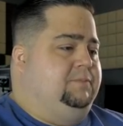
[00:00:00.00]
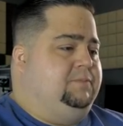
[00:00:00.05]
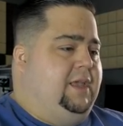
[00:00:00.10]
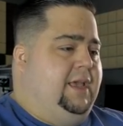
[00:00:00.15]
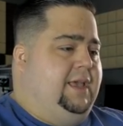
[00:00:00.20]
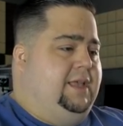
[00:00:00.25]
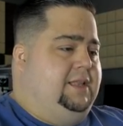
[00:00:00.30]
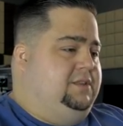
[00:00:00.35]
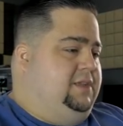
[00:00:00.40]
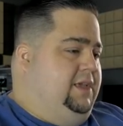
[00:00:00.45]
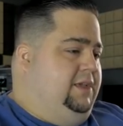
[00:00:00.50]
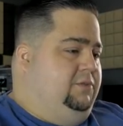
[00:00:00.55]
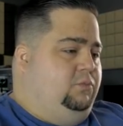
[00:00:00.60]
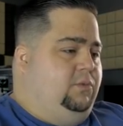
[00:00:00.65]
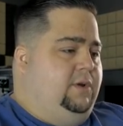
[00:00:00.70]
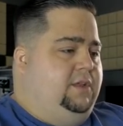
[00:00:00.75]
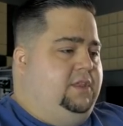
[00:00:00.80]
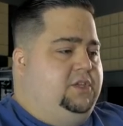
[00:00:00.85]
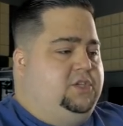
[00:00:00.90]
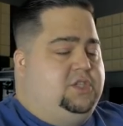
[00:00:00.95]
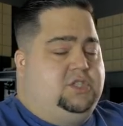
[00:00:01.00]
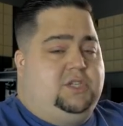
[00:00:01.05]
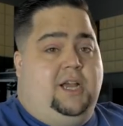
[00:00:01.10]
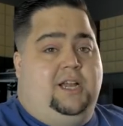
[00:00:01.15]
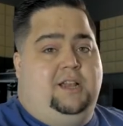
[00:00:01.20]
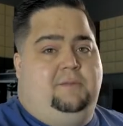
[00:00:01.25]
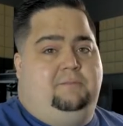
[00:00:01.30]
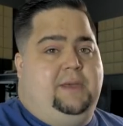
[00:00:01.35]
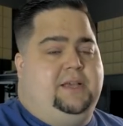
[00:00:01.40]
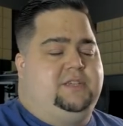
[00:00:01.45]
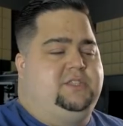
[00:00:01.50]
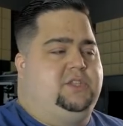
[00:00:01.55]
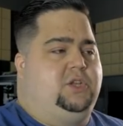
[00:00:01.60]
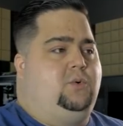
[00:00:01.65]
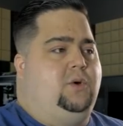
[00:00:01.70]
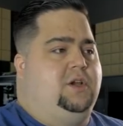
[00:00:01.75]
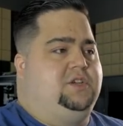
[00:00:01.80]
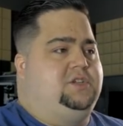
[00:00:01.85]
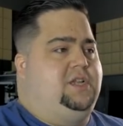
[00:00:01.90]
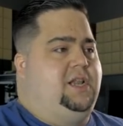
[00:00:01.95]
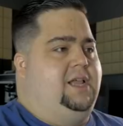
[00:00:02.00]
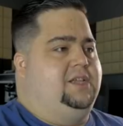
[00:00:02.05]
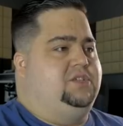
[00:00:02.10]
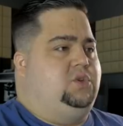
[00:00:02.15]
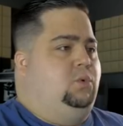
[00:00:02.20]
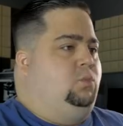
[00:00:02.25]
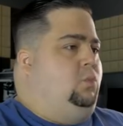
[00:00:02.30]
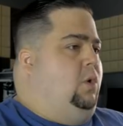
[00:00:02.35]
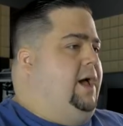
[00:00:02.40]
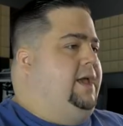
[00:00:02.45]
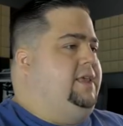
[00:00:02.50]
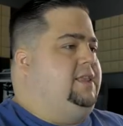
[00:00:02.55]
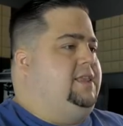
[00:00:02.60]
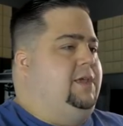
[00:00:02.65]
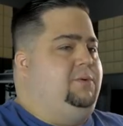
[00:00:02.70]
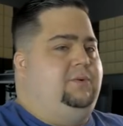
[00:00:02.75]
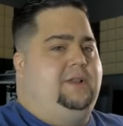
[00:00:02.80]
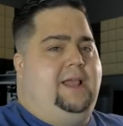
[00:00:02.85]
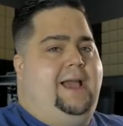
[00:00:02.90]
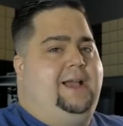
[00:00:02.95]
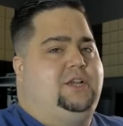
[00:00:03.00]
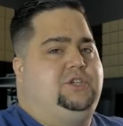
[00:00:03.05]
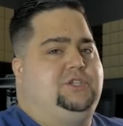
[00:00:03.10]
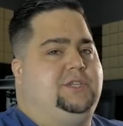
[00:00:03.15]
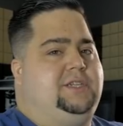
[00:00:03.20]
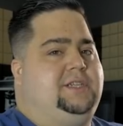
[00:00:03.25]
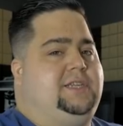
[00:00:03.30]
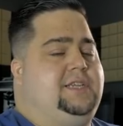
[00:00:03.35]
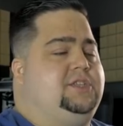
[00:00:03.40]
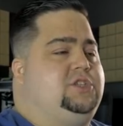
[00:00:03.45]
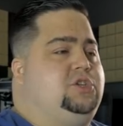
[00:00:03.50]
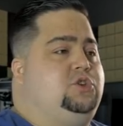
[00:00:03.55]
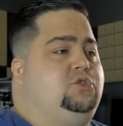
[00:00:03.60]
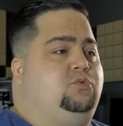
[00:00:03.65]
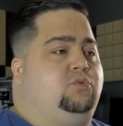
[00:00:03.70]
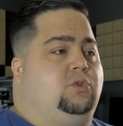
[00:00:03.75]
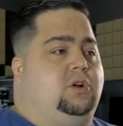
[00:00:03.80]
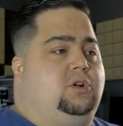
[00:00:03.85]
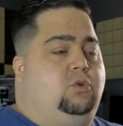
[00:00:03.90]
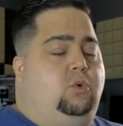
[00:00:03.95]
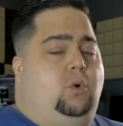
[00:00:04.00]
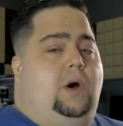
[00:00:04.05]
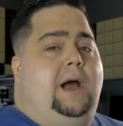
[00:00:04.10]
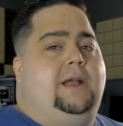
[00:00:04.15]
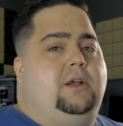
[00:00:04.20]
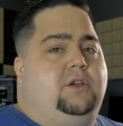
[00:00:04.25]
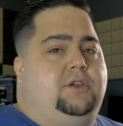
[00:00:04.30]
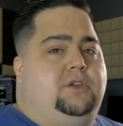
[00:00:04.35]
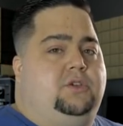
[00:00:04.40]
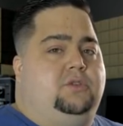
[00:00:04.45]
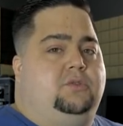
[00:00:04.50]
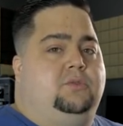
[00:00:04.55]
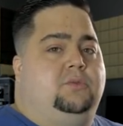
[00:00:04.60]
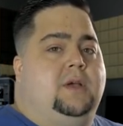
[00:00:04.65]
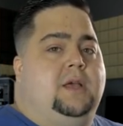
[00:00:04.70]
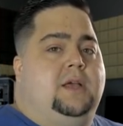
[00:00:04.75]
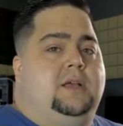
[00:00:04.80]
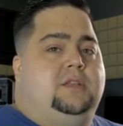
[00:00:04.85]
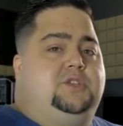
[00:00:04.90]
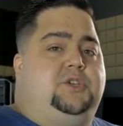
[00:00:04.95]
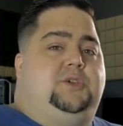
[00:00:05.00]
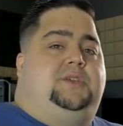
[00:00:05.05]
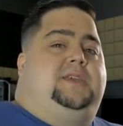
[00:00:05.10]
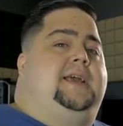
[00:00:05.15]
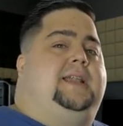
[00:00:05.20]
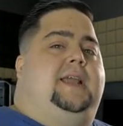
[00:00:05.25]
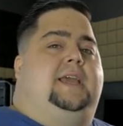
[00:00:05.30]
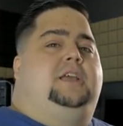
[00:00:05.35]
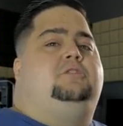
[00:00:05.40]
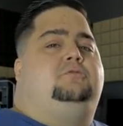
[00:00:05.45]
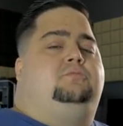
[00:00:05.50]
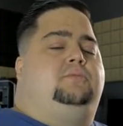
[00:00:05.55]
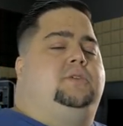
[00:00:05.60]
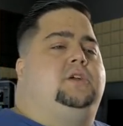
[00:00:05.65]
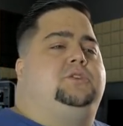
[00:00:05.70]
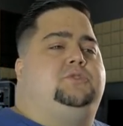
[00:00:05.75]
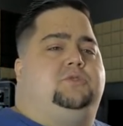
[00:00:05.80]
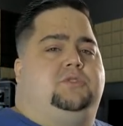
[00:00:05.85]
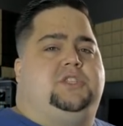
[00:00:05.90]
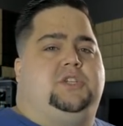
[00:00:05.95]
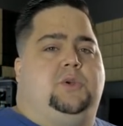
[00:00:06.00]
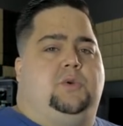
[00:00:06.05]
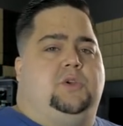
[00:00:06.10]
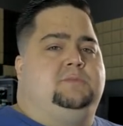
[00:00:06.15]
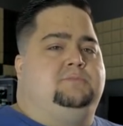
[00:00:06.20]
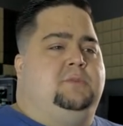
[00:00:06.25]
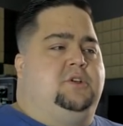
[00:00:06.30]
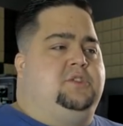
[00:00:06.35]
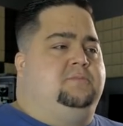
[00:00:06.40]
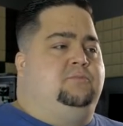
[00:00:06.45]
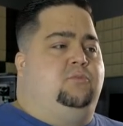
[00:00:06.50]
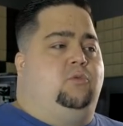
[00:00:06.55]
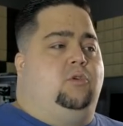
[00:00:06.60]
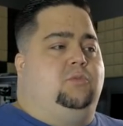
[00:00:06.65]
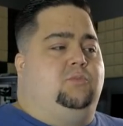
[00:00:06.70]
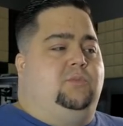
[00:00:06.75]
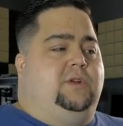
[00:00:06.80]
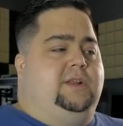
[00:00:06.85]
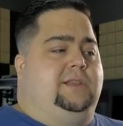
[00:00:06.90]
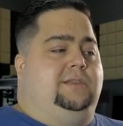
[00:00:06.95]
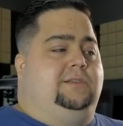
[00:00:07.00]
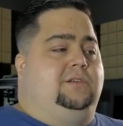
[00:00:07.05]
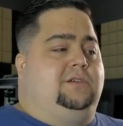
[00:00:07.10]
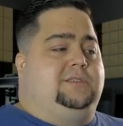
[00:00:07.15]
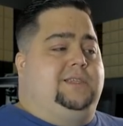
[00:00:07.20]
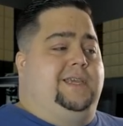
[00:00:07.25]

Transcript: And it really just kind of begs the question as to why they would actually need to require you to get a 300 series motherboard when it looks